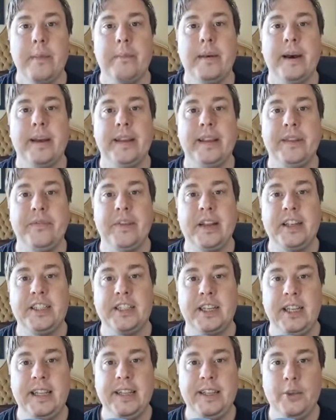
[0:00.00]
but
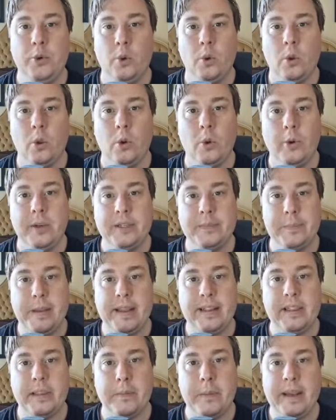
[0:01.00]
eventually you will always
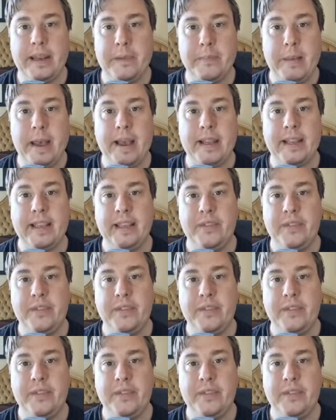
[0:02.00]
make the money back.